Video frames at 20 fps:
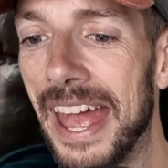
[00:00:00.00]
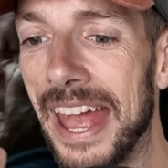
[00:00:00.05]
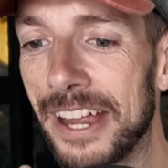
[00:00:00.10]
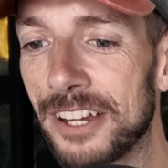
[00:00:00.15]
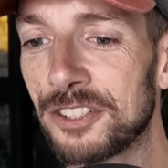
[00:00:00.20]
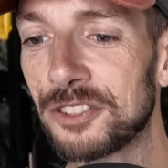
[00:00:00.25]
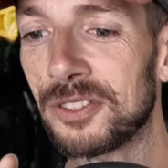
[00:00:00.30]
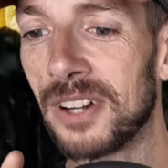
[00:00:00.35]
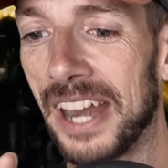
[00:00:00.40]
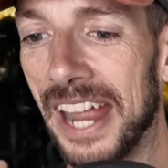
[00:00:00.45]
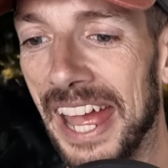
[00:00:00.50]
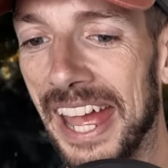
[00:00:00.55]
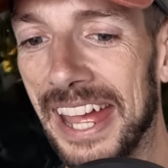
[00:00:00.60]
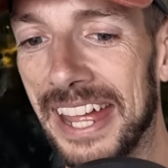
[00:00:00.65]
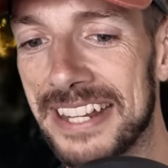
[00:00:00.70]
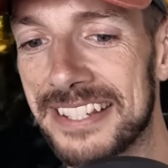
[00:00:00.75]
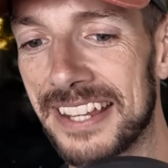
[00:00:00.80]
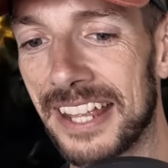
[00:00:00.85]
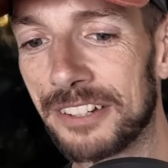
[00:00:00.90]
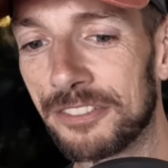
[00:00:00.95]
extra
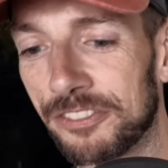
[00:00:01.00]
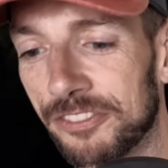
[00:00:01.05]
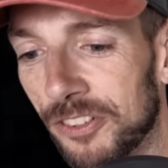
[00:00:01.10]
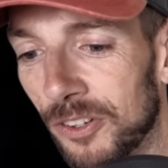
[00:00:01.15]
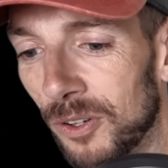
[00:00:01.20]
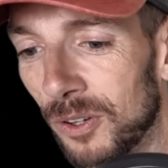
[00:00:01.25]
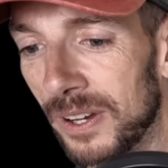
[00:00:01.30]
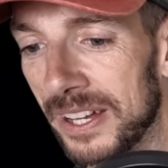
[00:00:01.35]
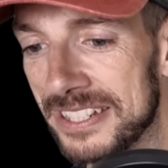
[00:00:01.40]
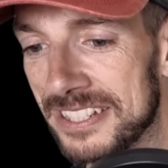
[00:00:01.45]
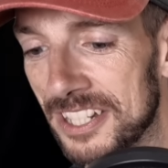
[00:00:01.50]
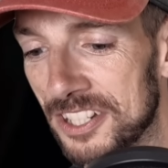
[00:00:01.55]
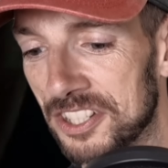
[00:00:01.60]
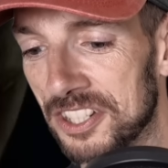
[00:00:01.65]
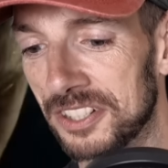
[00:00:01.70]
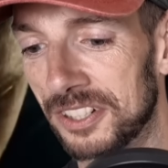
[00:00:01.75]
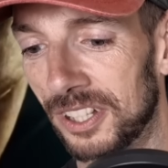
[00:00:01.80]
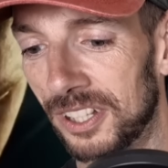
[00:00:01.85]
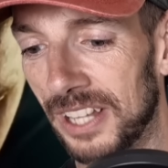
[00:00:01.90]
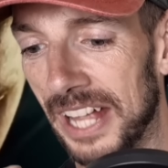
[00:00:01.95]
hands and 4
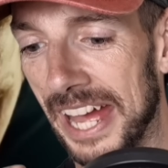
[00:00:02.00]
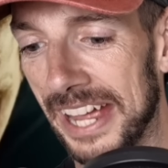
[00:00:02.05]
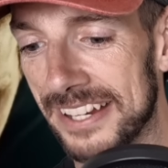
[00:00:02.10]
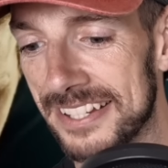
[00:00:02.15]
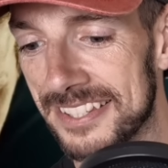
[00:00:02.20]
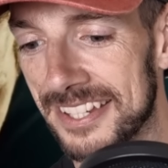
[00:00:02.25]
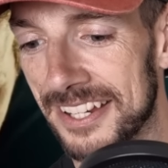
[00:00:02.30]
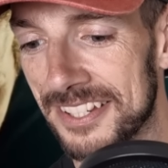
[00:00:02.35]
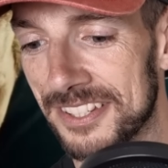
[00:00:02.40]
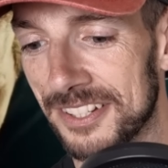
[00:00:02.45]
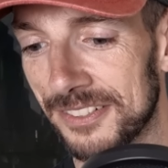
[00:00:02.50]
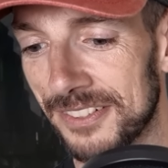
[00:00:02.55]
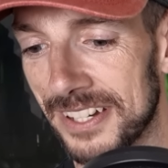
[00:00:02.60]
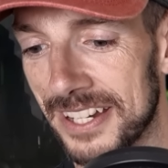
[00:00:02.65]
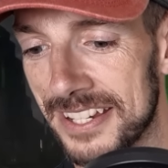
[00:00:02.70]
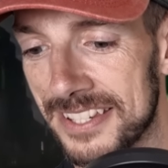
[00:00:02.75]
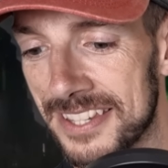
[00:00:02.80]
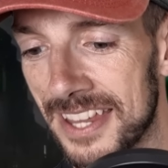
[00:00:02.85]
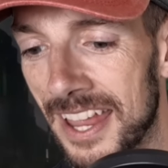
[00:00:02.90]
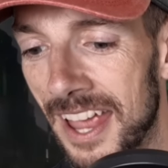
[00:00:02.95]
additional
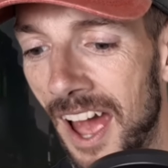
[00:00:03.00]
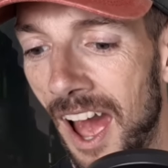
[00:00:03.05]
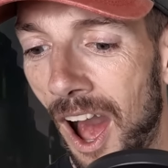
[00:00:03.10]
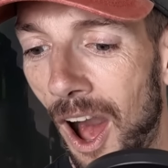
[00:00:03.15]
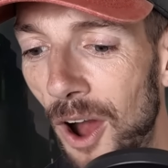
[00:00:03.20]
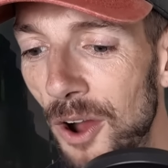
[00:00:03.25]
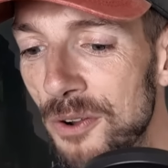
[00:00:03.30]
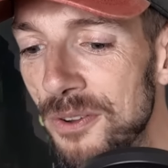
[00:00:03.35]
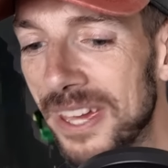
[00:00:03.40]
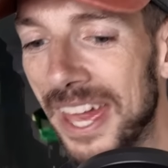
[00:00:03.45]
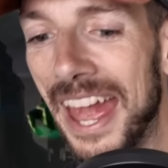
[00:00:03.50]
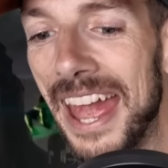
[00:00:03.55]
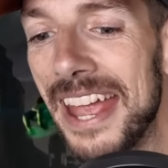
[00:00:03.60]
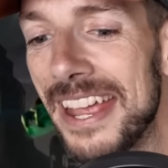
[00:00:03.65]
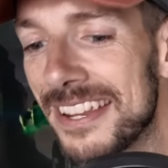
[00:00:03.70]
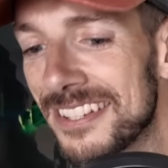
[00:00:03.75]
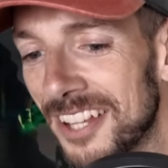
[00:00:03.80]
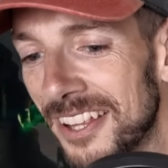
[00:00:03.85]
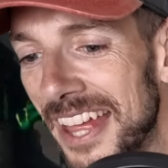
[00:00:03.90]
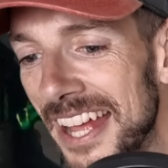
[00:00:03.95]
accessories.
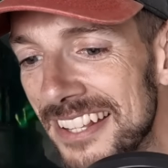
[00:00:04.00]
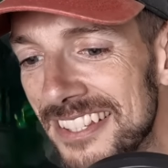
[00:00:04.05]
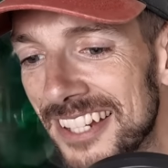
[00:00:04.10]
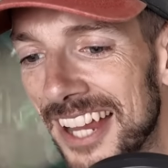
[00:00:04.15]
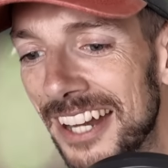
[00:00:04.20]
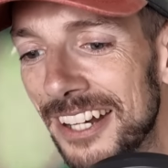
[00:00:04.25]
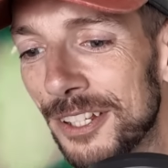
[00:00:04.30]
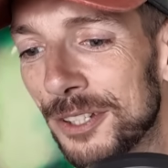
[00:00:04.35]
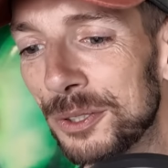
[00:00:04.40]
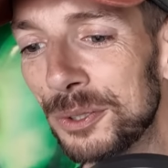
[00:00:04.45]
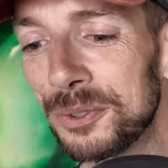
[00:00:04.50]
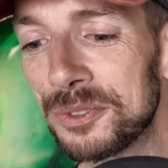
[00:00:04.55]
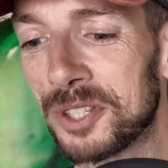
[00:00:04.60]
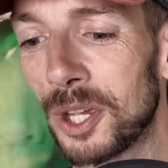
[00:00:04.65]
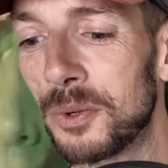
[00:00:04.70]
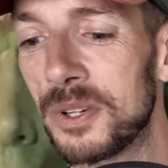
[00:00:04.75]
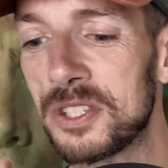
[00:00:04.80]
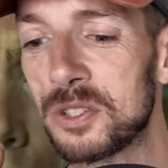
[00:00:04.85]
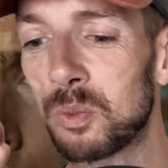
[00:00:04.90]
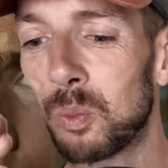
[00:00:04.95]
Okay, so that's kind of cool.
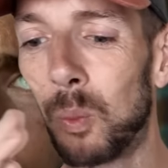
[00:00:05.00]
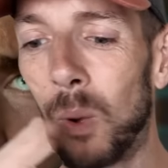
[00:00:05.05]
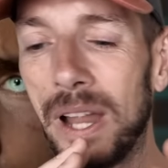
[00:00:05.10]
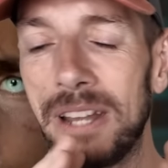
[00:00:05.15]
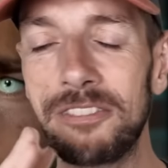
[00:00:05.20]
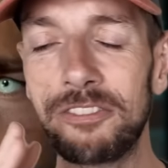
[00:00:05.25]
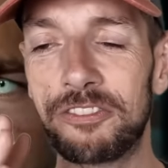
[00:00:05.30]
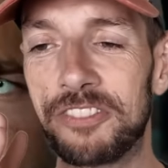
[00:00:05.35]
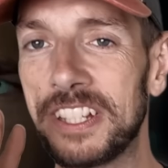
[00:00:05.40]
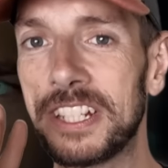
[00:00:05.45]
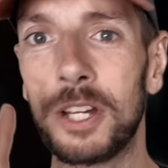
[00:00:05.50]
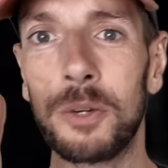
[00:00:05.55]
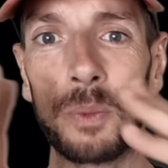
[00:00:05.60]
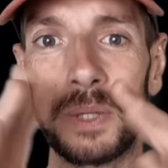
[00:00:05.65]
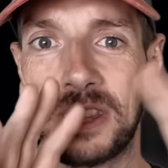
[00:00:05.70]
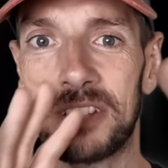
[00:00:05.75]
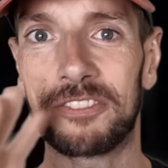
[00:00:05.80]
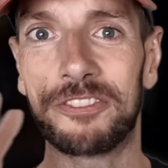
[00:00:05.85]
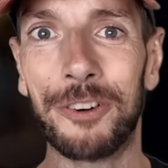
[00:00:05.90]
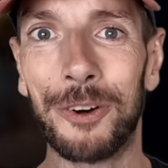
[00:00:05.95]
So it's one figure
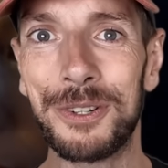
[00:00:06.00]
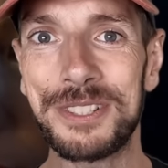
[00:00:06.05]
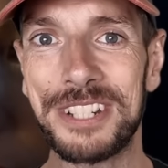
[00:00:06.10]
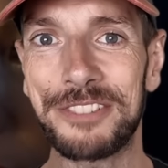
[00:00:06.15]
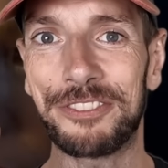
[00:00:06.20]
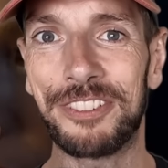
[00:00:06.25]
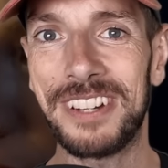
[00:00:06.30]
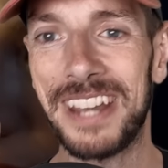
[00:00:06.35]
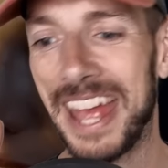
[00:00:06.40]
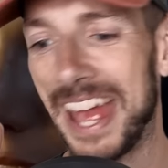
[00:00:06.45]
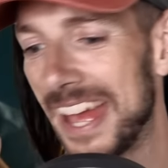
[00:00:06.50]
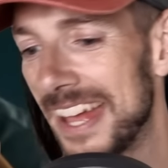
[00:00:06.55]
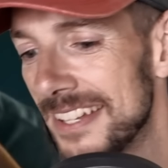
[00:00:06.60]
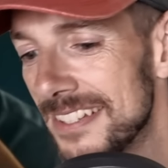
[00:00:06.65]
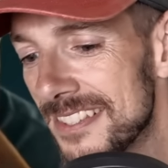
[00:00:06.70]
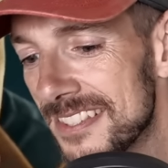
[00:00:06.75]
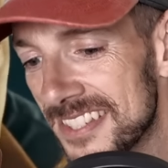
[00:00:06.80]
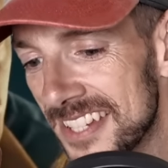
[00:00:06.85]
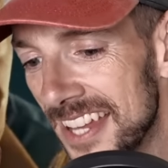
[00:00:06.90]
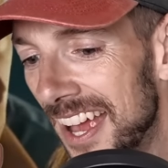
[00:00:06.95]
with the 4 different
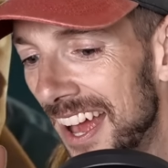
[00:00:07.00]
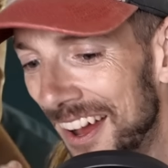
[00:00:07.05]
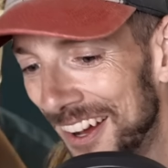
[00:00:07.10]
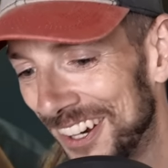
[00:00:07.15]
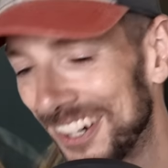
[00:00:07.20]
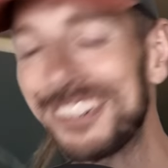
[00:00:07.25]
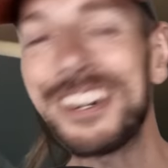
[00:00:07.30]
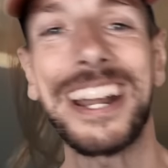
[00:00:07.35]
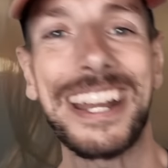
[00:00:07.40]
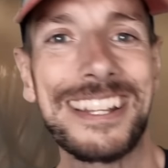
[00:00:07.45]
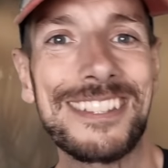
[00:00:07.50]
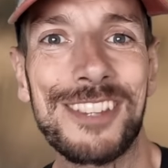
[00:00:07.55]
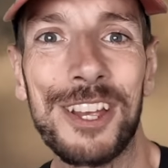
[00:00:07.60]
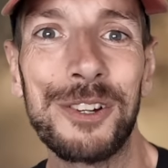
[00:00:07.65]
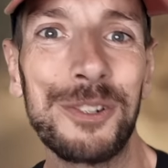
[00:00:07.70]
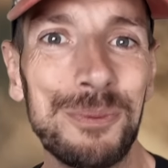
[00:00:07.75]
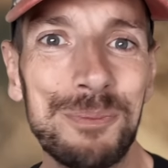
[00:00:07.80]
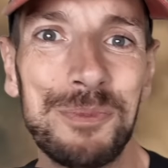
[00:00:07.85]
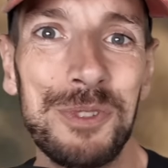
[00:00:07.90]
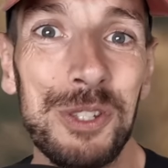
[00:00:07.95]
heads. All right,
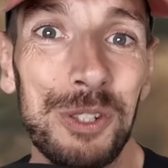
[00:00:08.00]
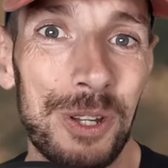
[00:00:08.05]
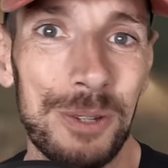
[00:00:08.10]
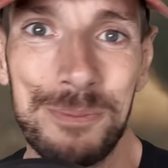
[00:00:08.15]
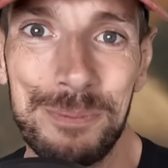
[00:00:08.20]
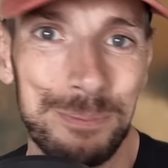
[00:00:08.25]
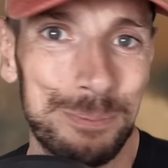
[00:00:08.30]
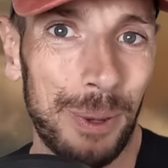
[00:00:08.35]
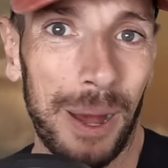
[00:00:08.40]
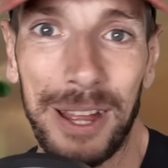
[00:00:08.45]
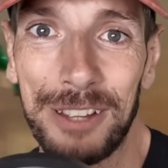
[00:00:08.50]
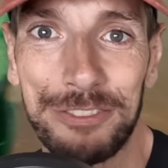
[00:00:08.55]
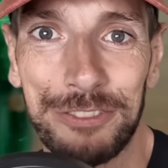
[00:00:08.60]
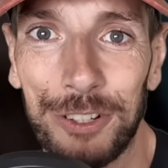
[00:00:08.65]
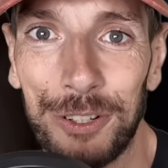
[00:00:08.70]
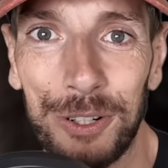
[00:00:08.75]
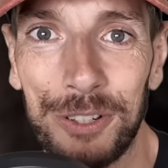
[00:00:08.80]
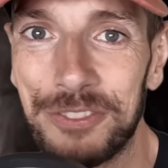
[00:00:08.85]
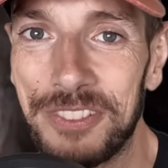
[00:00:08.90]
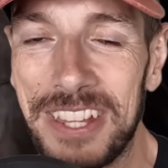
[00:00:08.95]
so you can buy
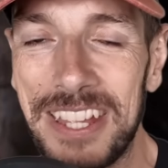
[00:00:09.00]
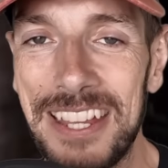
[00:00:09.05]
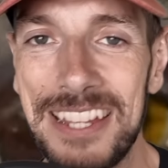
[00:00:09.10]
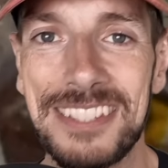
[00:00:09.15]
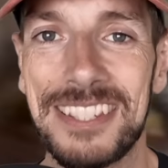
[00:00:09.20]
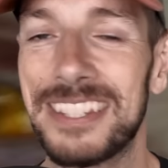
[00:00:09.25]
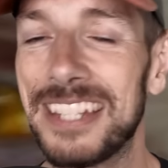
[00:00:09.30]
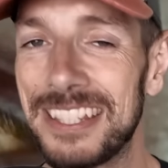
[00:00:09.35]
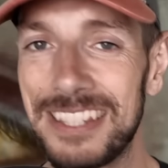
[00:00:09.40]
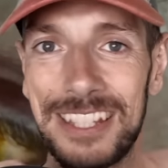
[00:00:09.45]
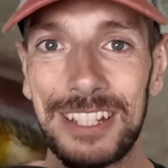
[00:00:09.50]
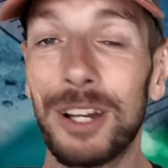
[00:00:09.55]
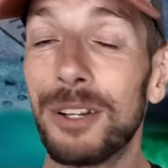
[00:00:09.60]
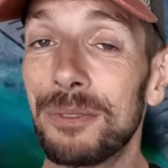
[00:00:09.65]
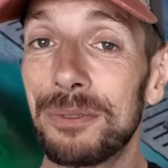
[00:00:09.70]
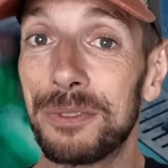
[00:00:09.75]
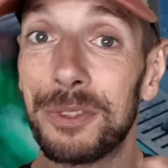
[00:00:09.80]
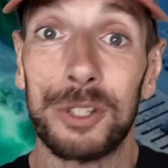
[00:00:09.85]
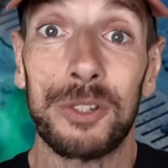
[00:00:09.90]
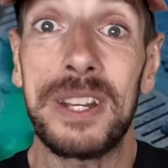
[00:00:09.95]
4 of these and then you
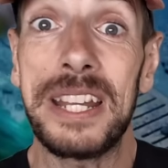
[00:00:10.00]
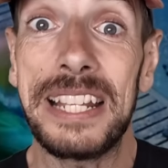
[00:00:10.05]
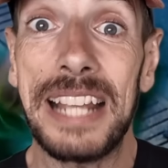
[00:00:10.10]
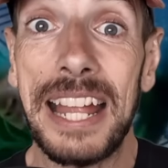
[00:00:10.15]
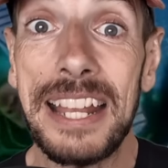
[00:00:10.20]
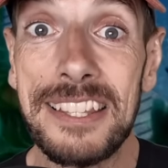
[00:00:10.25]
got the Green